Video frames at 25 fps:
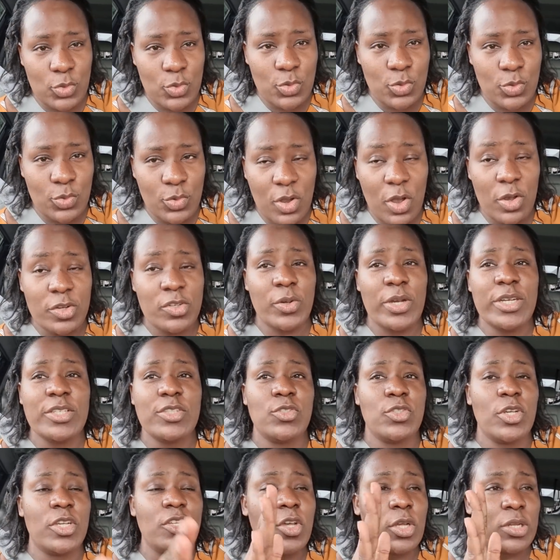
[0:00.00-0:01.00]
because she wants to
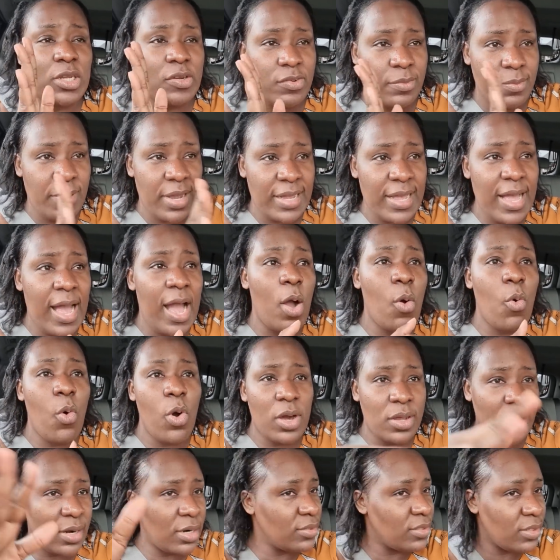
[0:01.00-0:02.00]
just come up from my car and walk
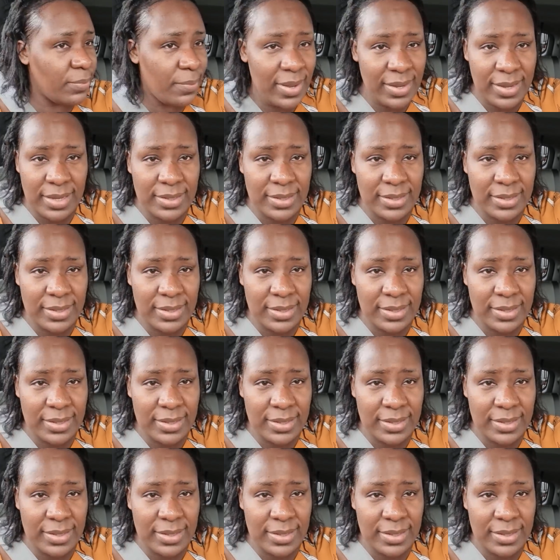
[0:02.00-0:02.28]
around the market.